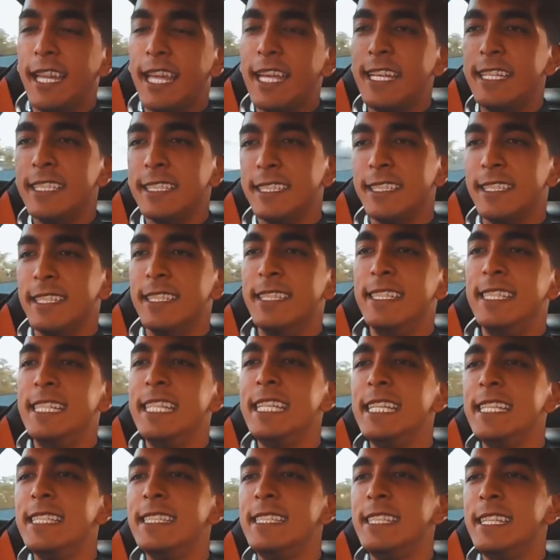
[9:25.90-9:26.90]
That is the
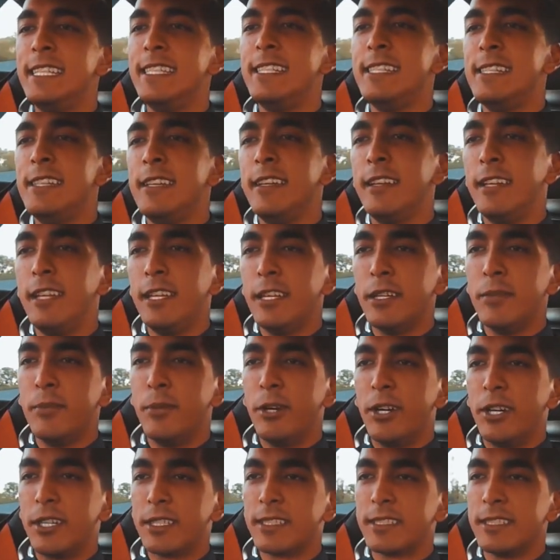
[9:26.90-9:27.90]
DCT
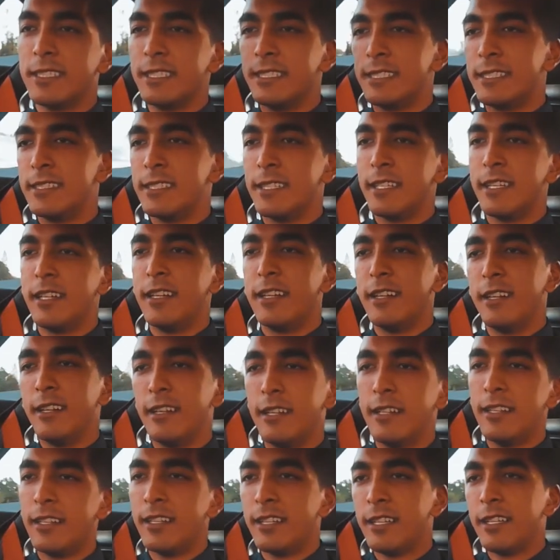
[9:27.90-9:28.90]
gearbox. It
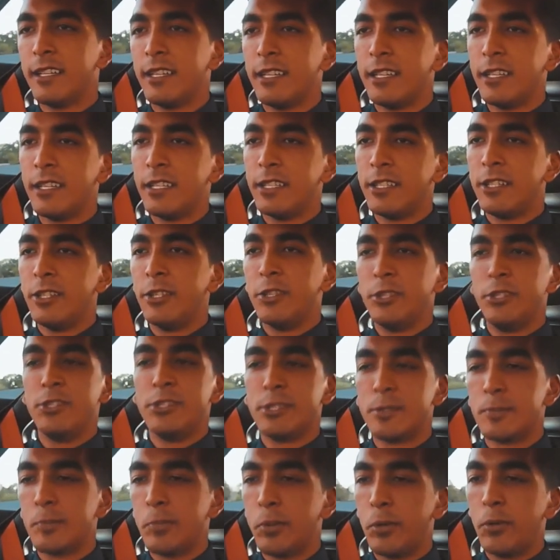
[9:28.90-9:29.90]
you
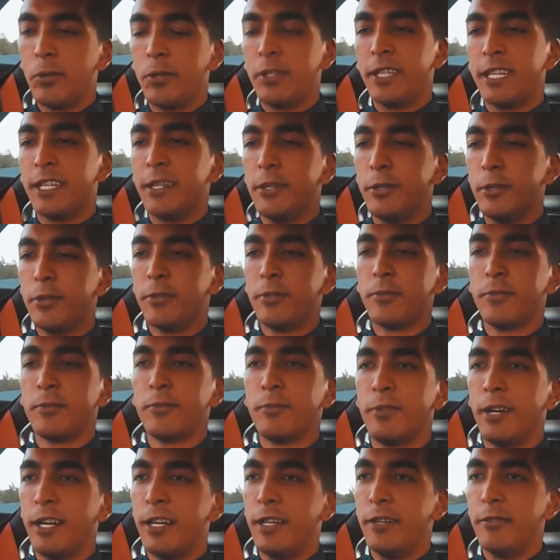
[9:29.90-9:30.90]
just pull here,
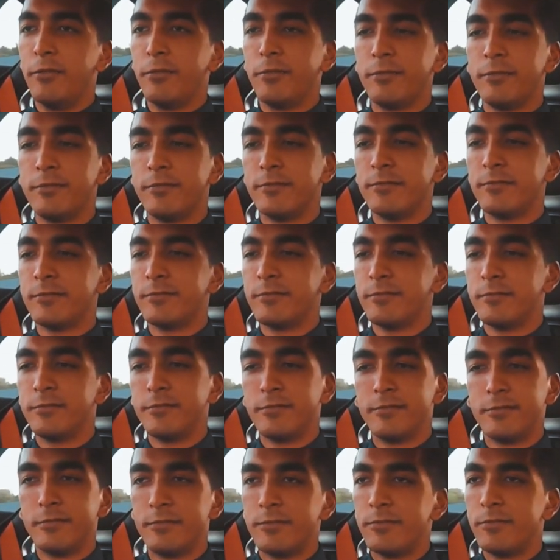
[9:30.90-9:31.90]
5,
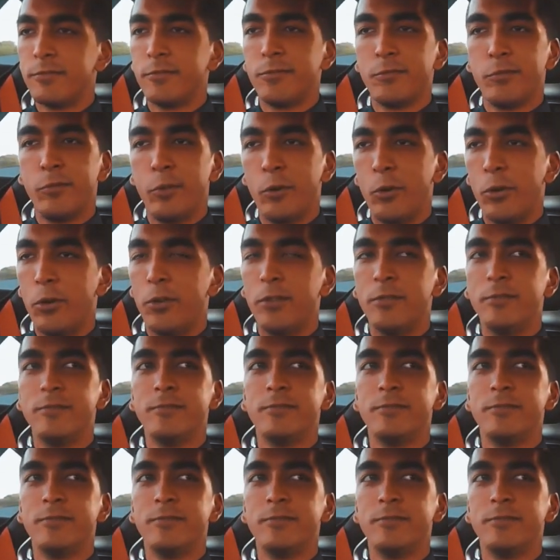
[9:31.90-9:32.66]
4,